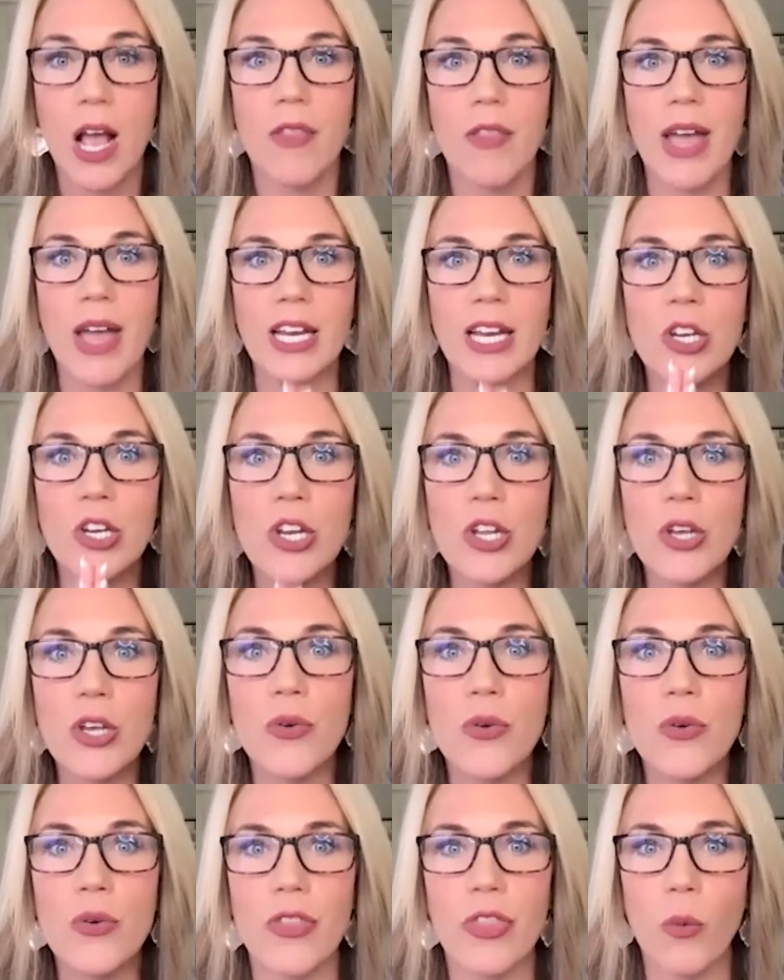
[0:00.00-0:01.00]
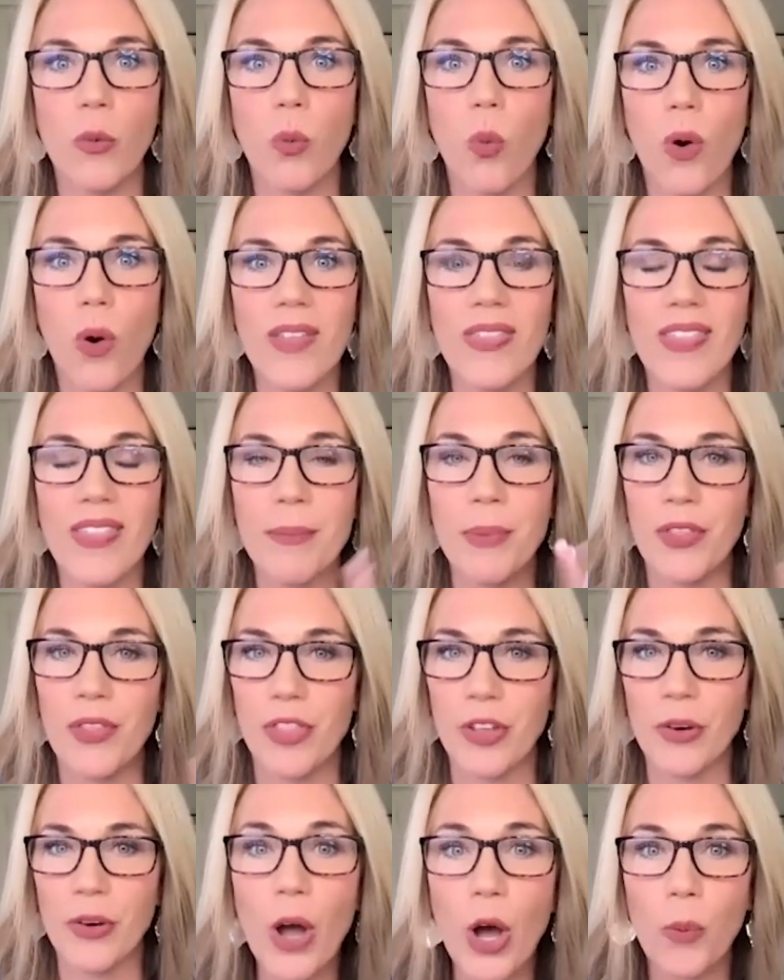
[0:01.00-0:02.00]
They knew that the one they put
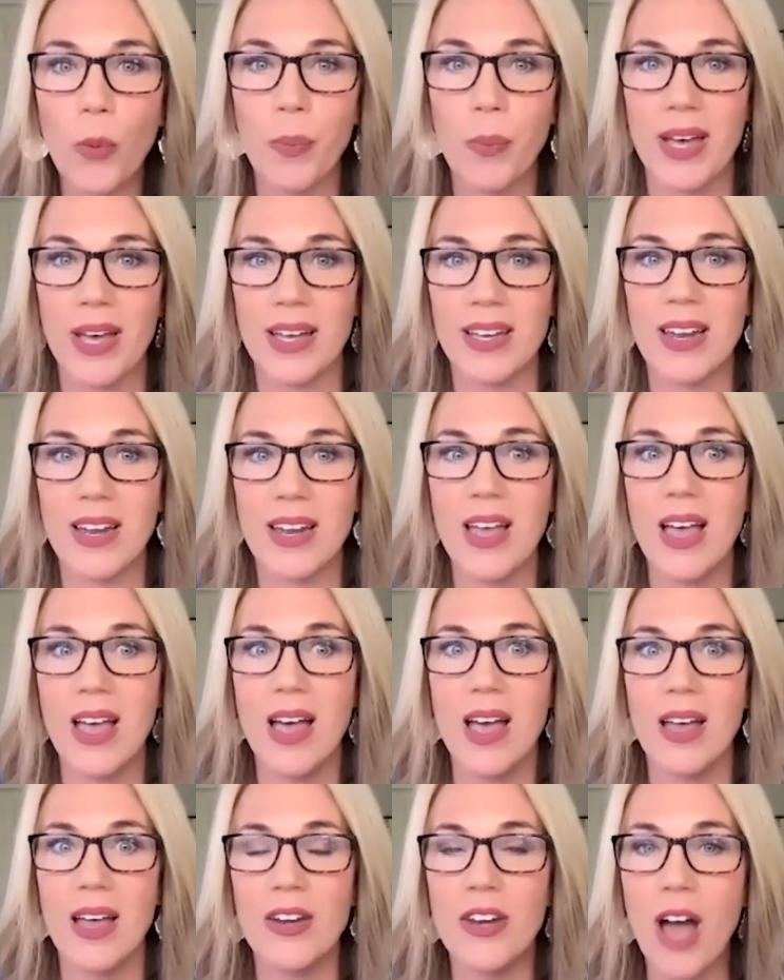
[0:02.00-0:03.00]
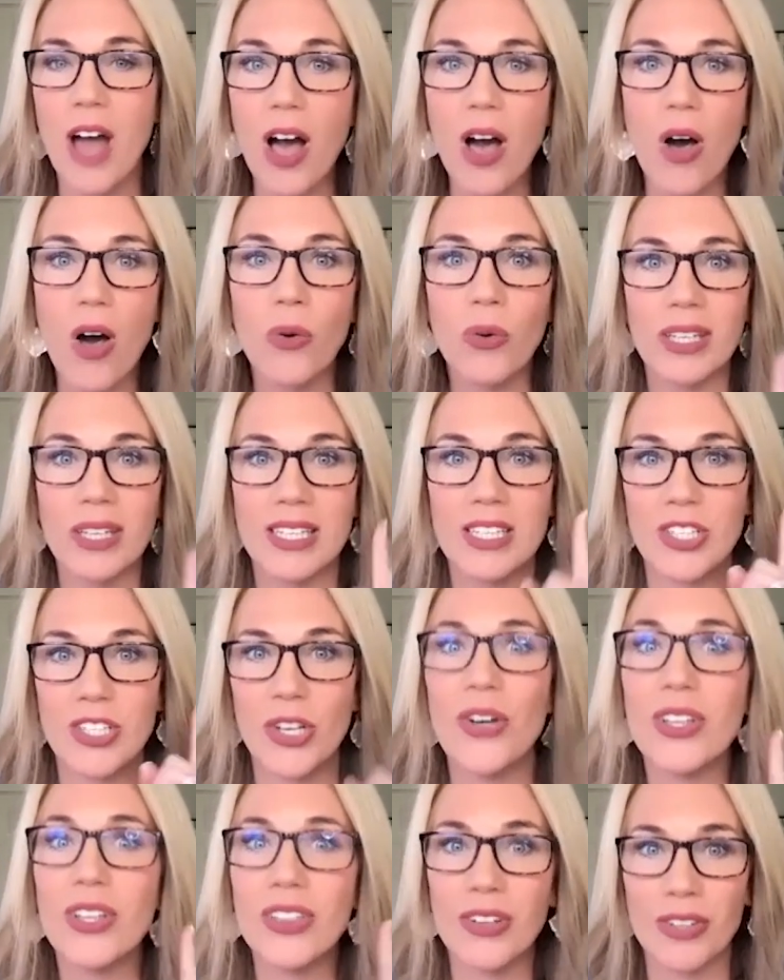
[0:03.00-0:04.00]
their hope in, not only
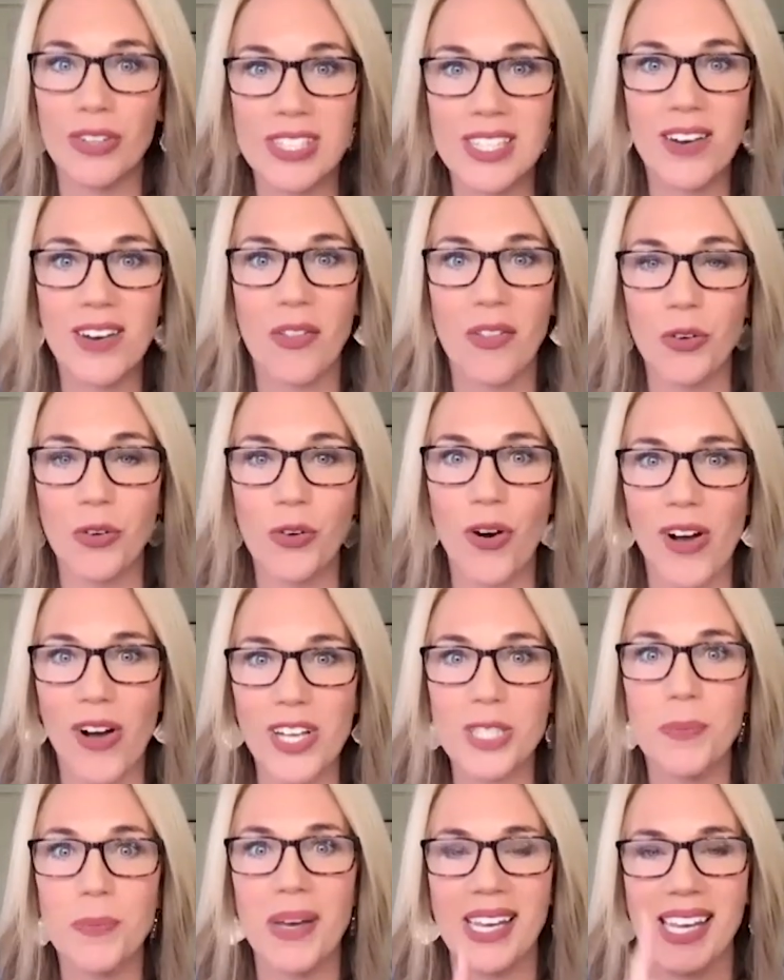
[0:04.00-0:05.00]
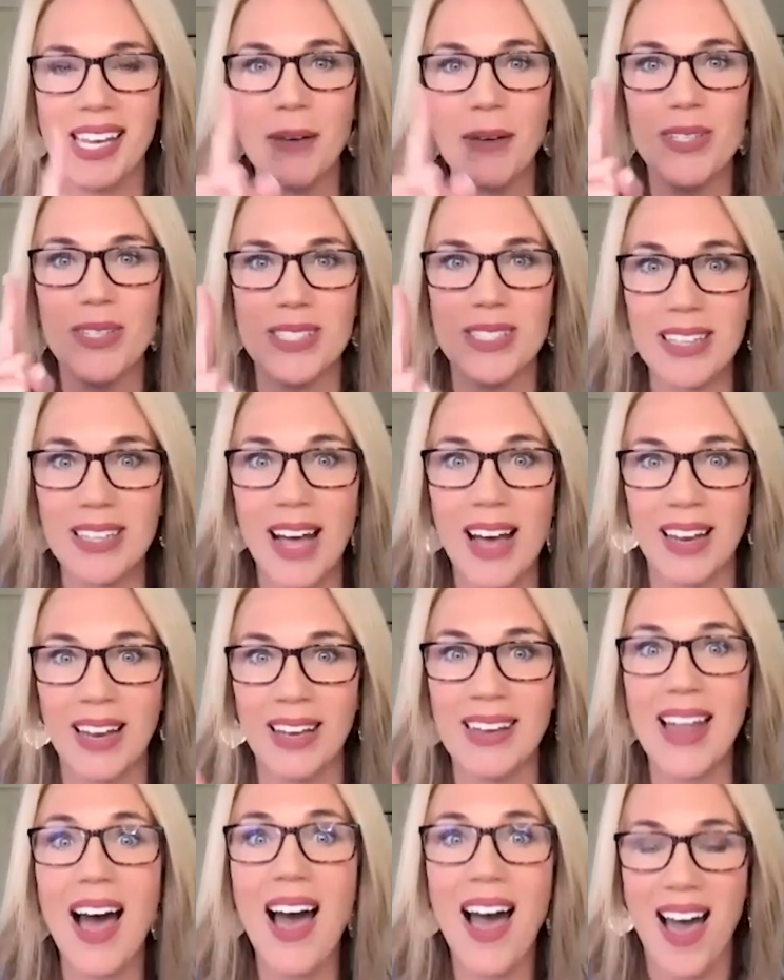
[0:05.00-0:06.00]
took their sin on the cross, but he was
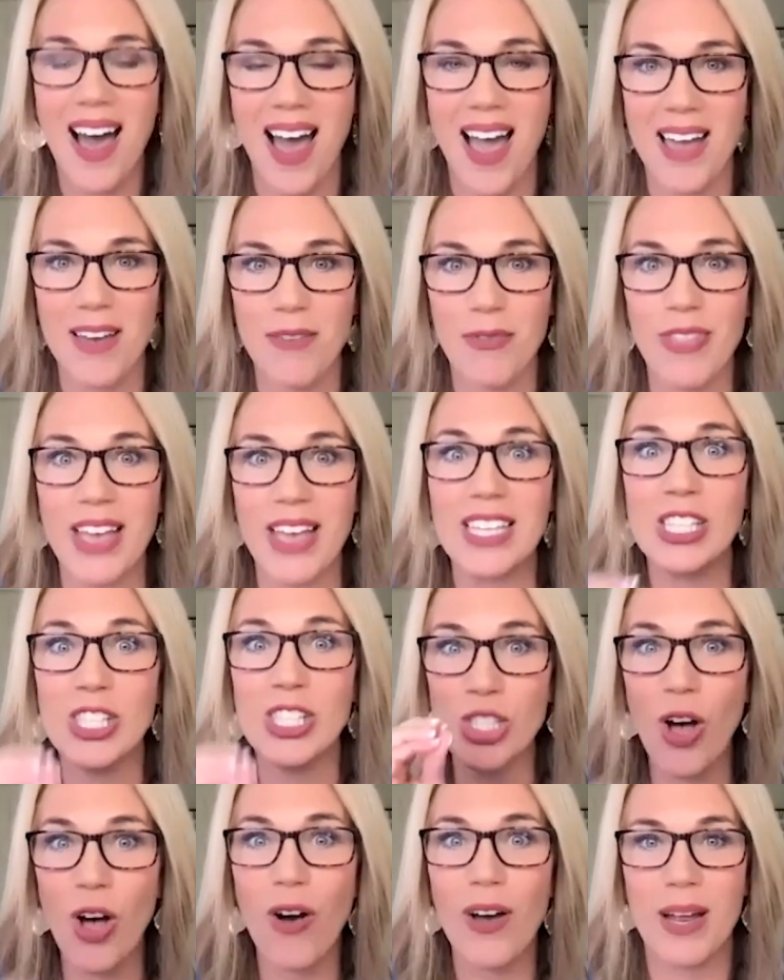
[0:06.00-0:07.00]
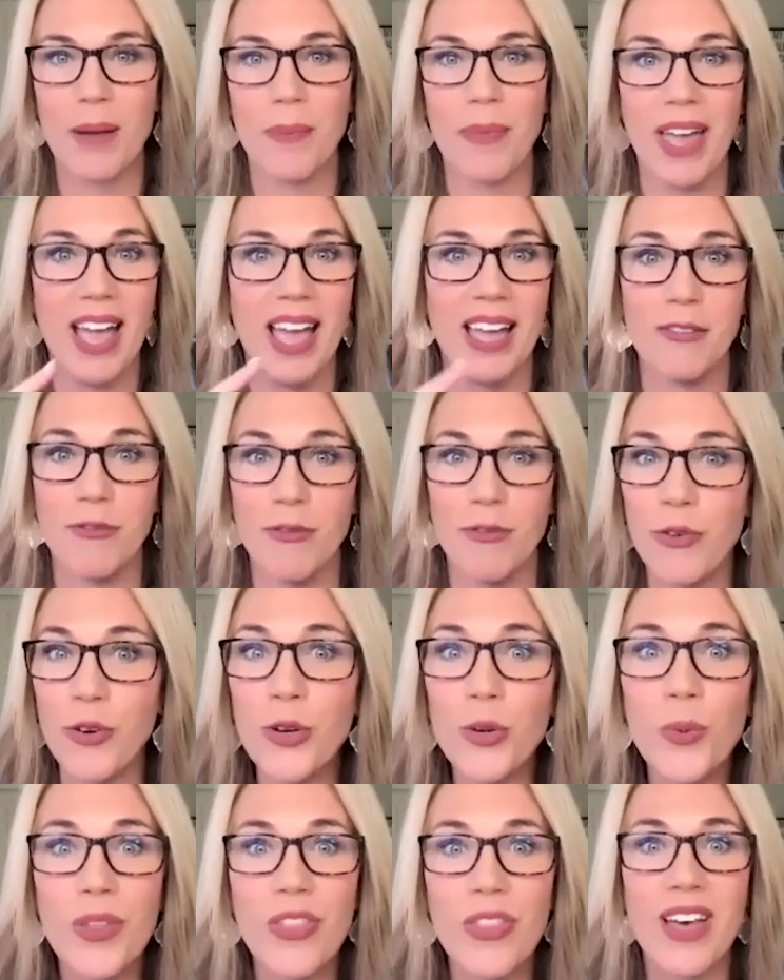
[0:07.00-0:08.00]
alive. They saw him. They ate
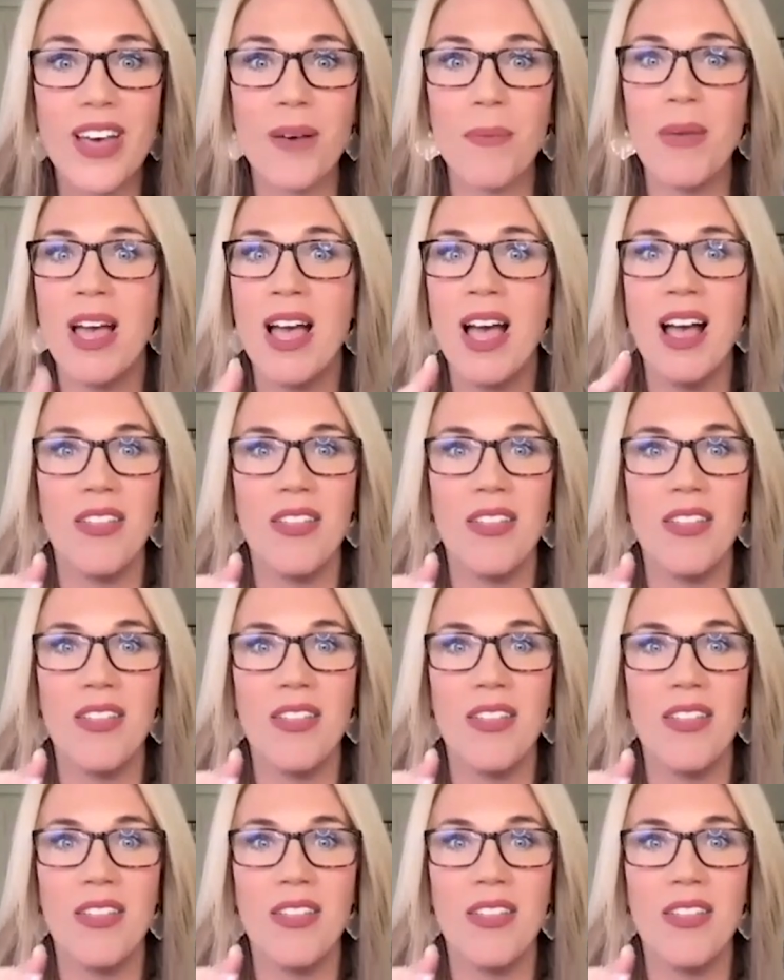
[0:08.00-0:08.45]
food with him.